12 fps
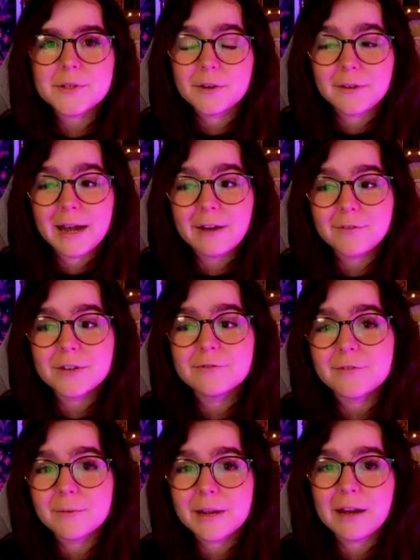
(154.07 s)
So Gavin
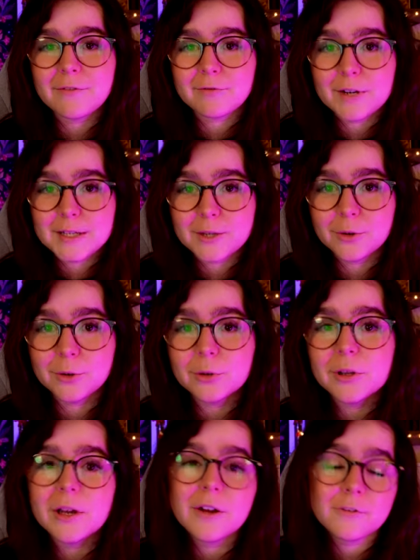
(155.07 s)
from Gavin Reads It All,